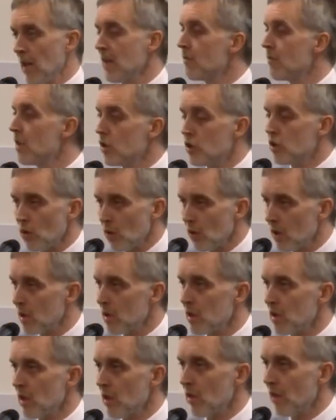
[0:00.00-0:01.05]
He
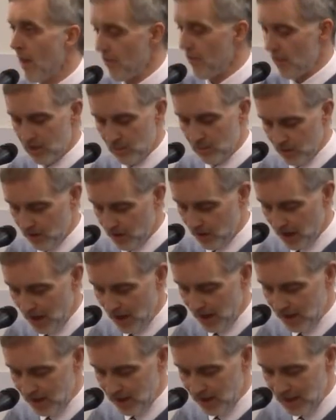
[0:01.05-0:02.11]
rejoiced that this was the
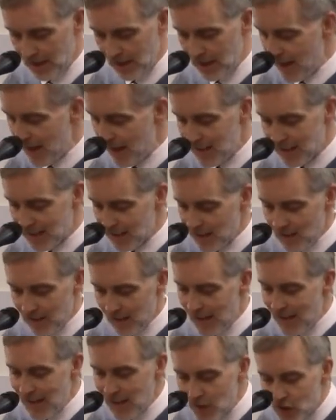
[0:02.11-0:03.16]
case. His
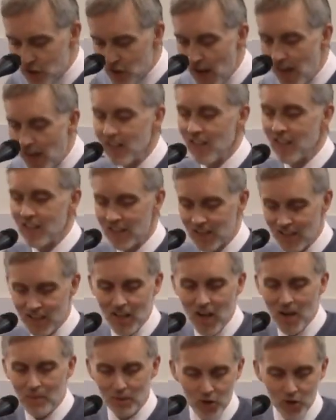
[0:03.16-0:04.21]
indignant
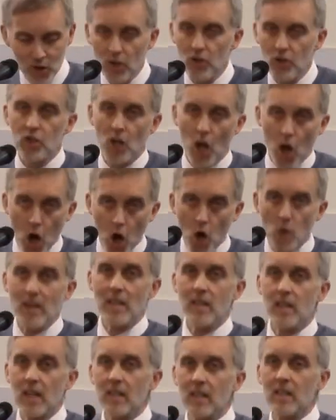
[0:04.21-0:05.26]
disciple, John's
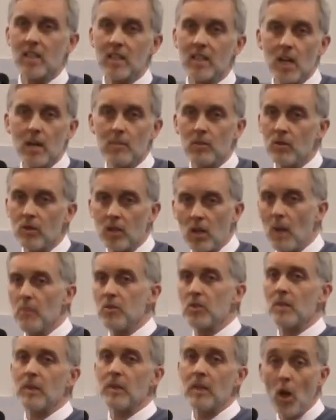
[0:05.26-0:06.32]
own indignant disciple, who
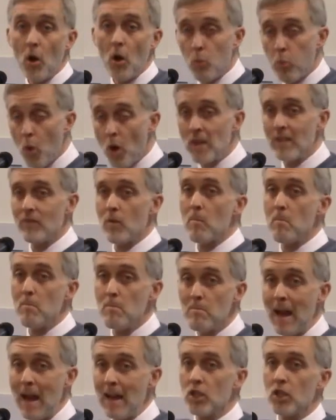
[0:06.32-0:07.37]
comes to him and won't
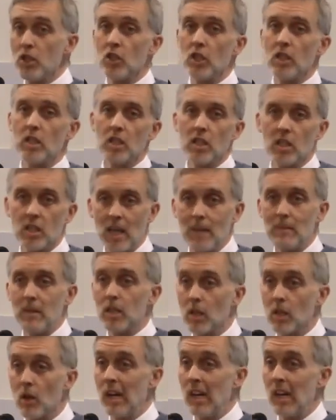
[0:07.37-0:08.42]
even mention Jesus' name,
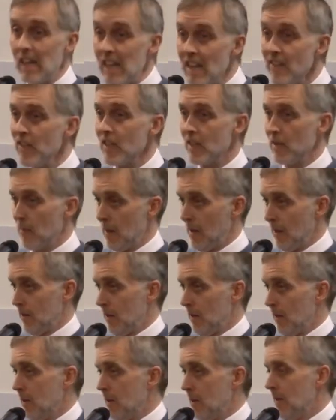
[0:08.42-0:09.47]
he's so livid
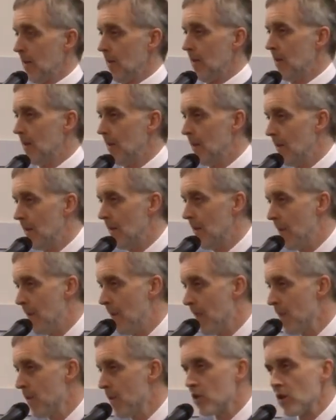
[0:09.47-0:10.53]
about it.
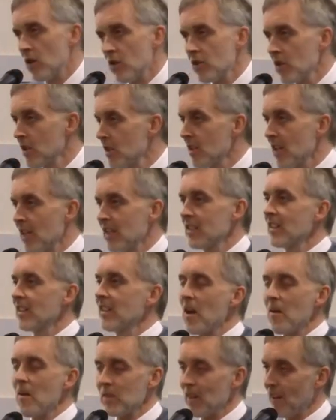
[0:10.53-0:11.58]
John just says,
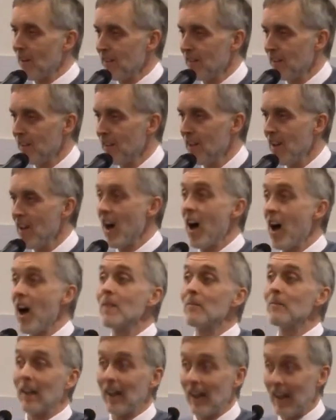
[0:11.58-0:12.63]
calm down.
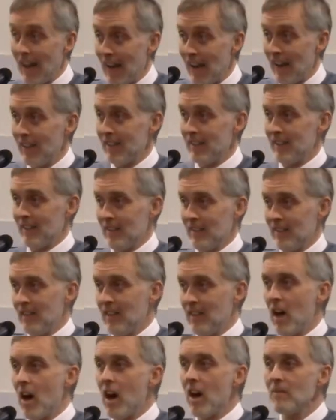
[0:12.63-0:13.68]
I'm glad.
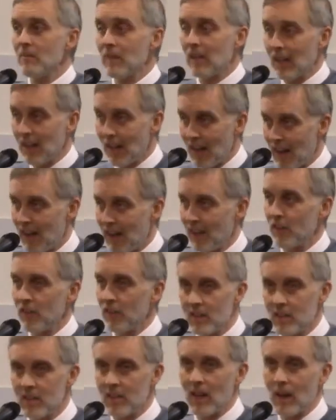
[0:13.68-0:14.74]
I'm glad
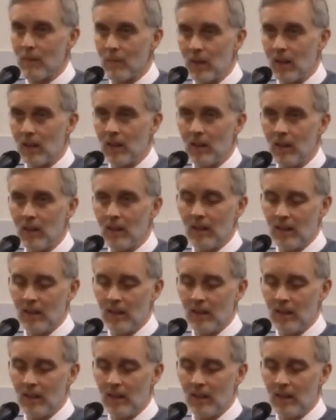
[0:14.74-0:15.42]
that this is happening.